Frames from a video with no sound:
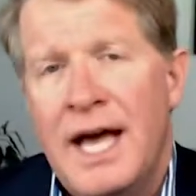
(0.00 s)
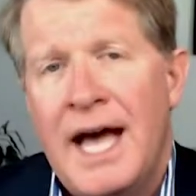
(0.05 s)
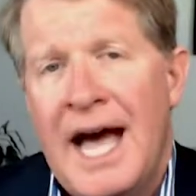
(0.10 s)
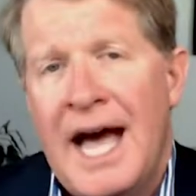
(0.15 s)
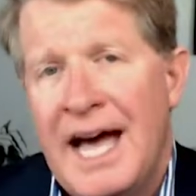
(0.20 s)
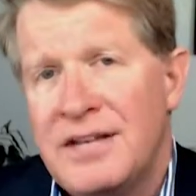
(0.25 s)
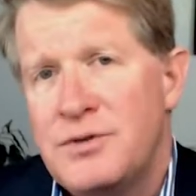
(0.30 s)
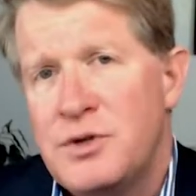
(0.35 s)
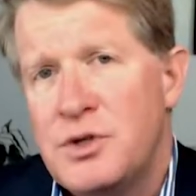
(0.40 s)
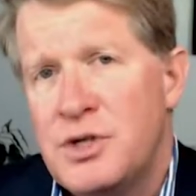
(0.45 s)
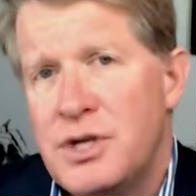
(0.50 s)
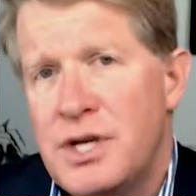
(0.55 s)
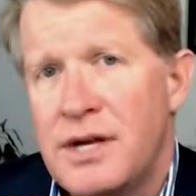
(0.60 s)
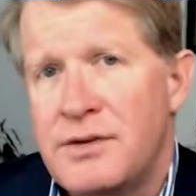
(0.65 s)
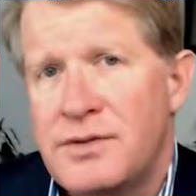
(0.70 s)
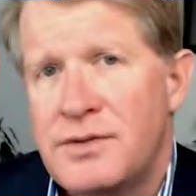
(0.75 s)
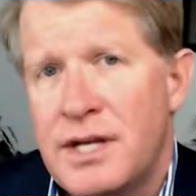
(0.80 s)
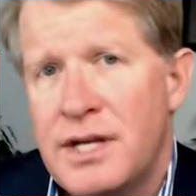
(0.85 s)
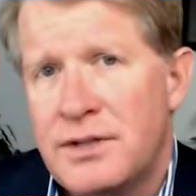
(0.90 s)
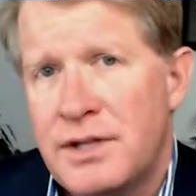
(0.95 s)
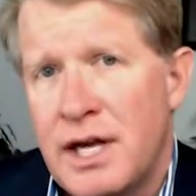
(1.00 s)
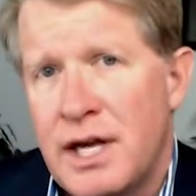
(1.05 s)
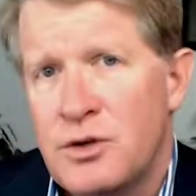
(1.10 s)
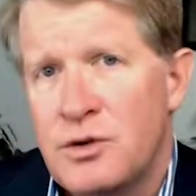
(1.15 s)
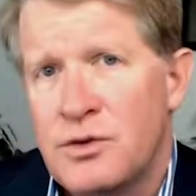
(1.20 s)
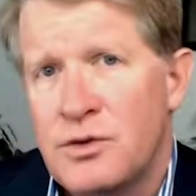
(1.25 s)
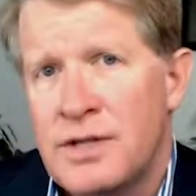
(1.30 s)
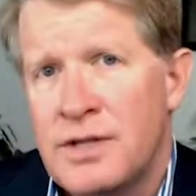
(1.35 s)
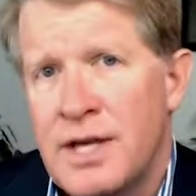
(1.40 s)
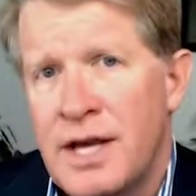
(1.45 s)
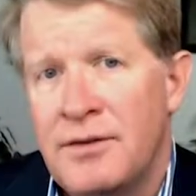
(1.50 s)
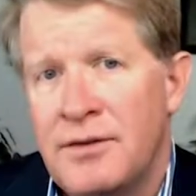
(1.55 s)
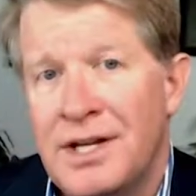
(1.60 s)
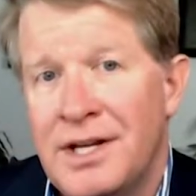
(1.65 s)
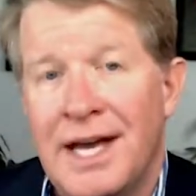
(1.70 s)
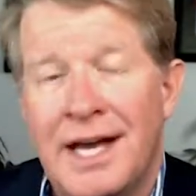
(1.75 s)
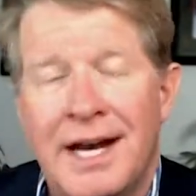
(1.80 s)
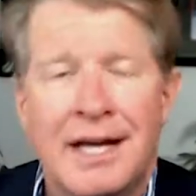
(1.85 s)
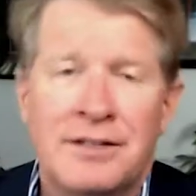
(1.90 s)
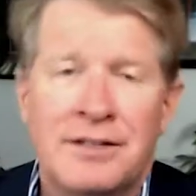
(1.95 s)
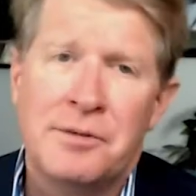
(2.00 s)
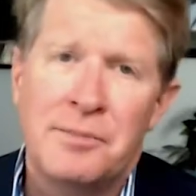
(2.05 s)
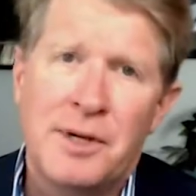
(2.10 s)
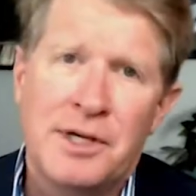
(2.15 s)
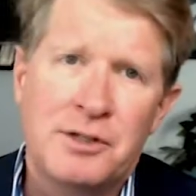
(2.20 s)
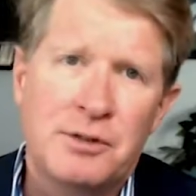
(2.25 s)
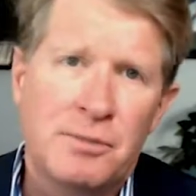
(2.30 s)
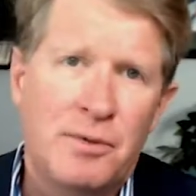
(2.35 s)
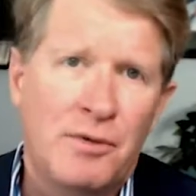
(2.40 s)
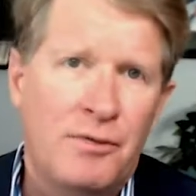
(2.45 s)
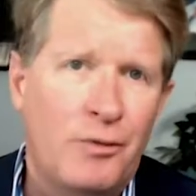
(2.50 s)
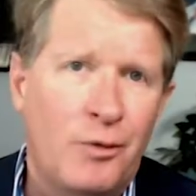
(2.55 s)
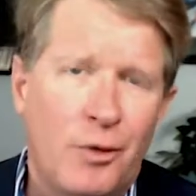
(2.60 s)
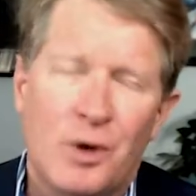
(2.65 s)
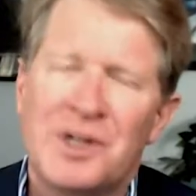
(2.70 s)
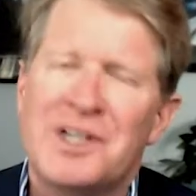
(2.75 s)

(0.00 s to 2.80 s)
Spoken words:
has a GSA Schedule 70, and mentioned before,